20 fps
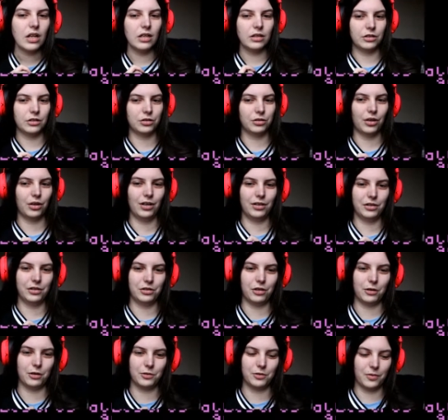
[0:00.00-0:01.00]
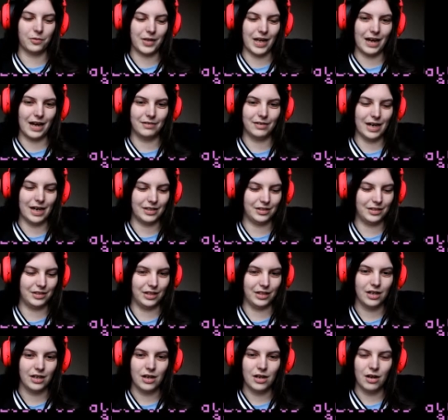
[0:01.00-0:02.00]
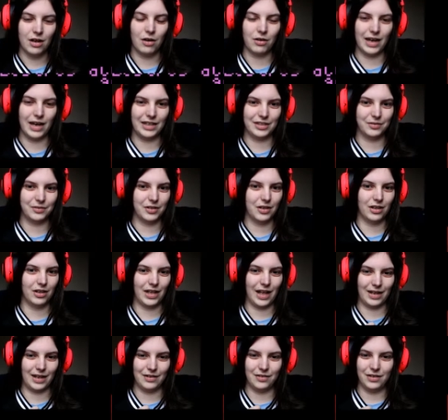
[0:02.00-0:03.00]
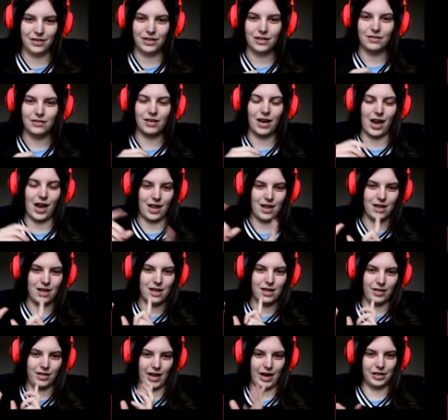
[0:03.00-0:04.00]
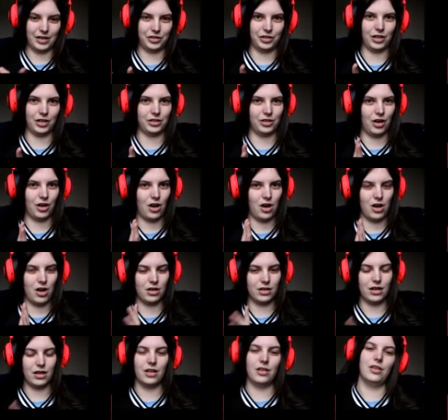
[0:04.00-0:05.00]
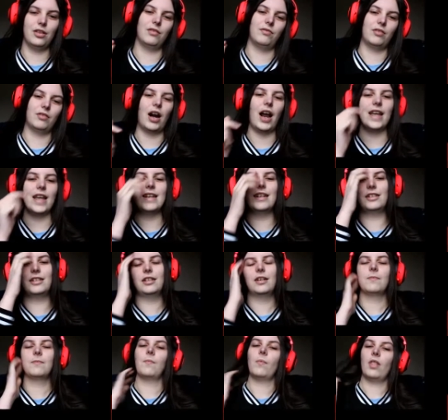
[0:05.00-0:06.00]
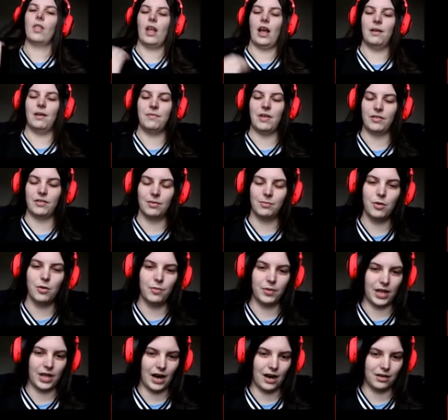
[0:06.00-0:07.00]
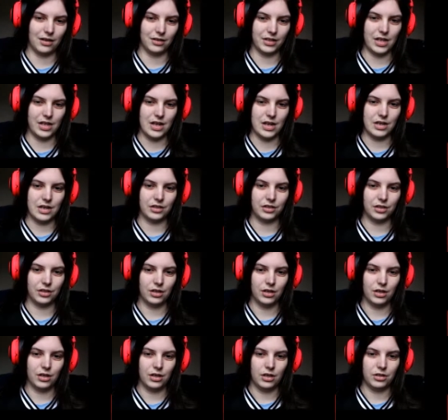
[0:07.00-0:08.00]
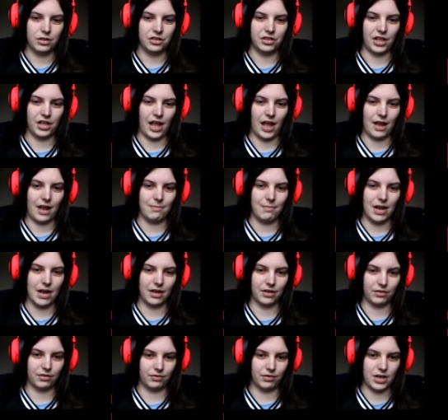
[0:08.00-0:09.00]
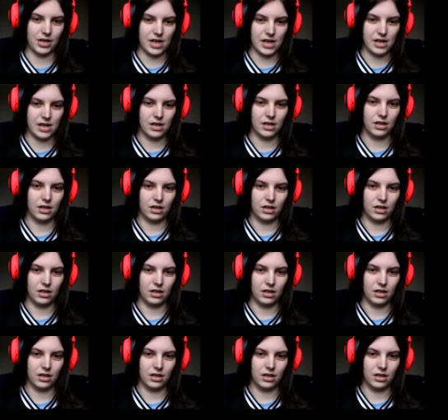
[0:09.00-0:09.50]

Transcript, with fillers: Destroy all the drugs before we get arrested. Okay, so we got that going. Right. There's us on the right and we have to move with the arrow keys to then make three,